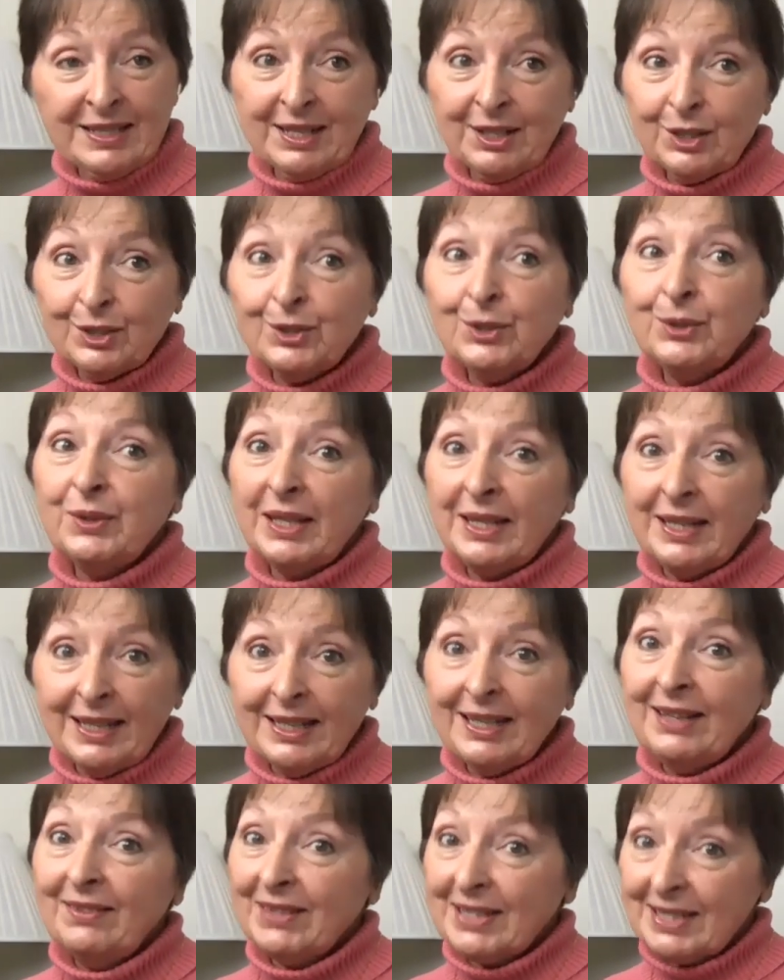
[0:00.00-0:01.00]
including
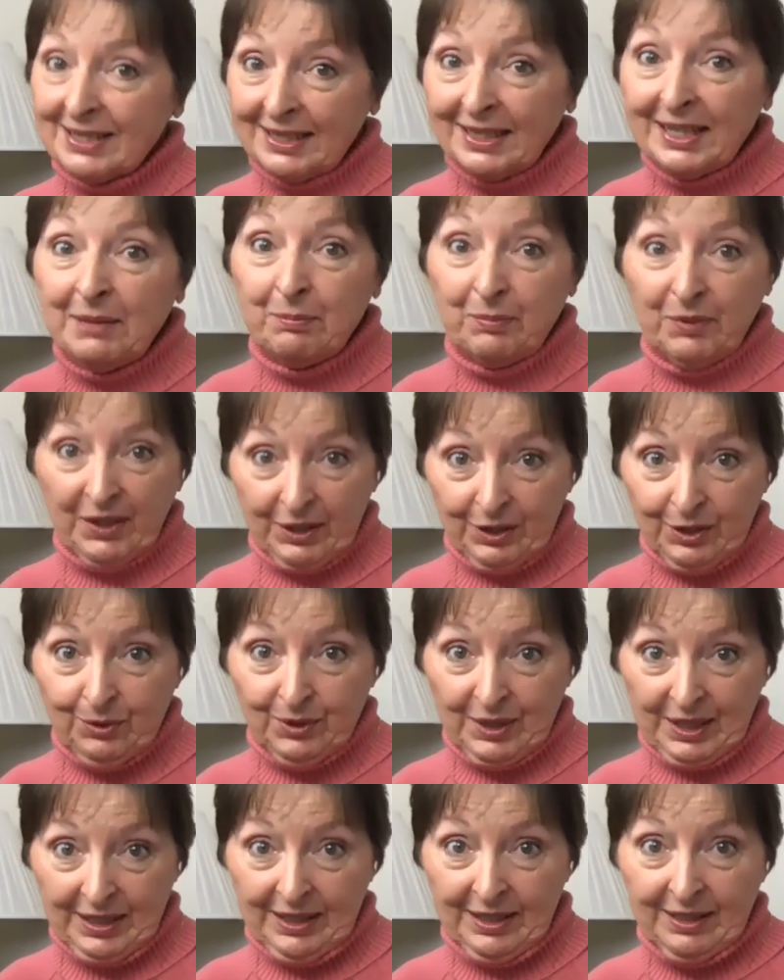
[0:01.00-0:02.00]
getting the sleep that you
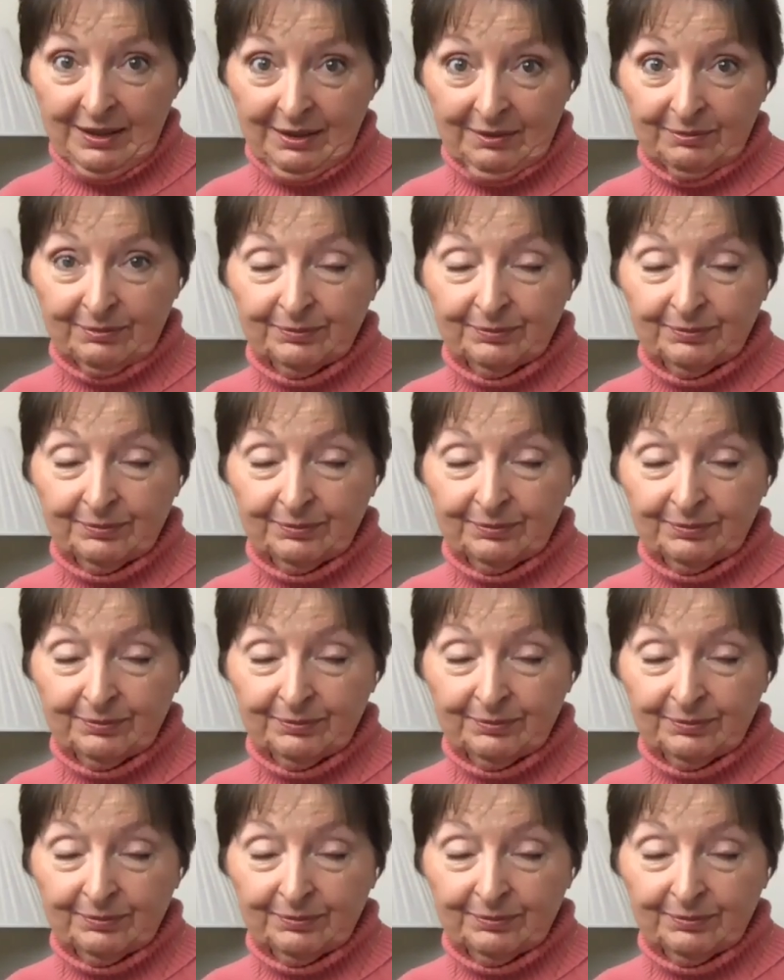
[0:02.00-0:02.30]
need.